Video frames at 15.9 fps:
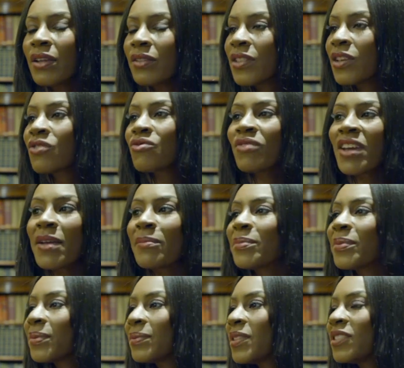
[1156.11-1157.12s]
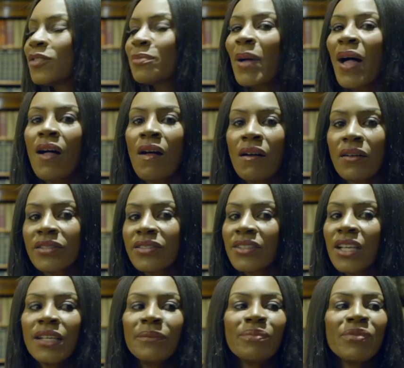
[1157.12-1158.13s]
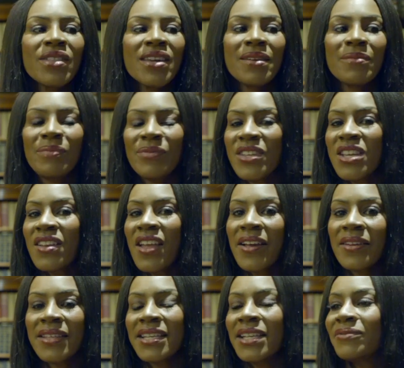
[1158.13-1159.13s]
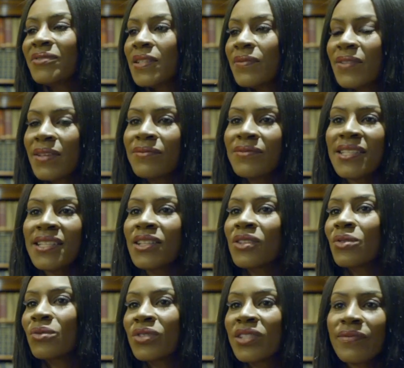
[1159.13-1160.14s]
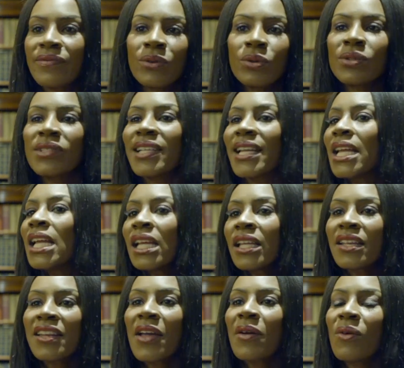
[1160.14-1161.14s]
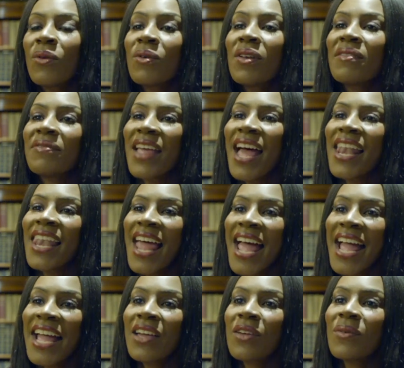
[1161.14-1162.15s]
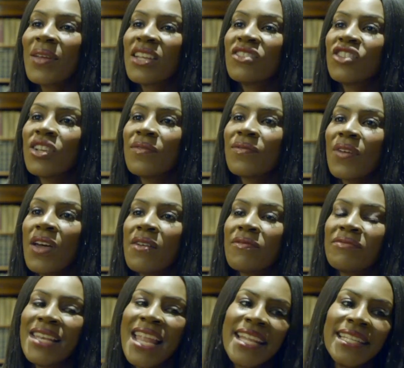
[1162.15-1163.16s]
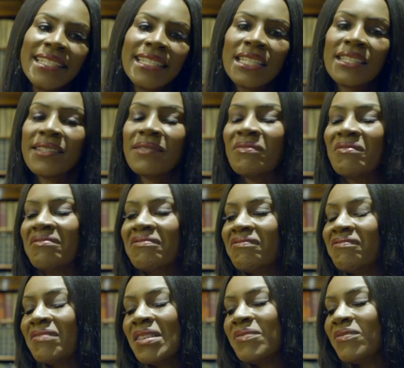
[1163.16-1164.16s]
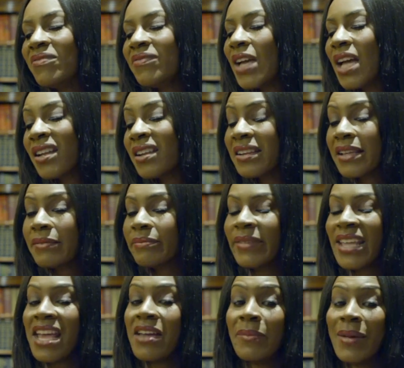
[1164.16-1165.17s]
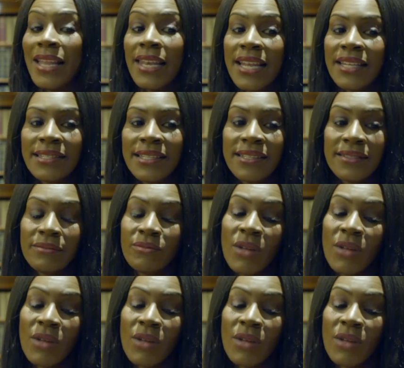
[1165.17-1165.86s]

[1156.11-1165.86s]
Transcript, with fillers: the grip, the sparks, the, you know, the nifty 50, the naughty 40, you know, all of that language of, of lenses and, and I don't care about lenses.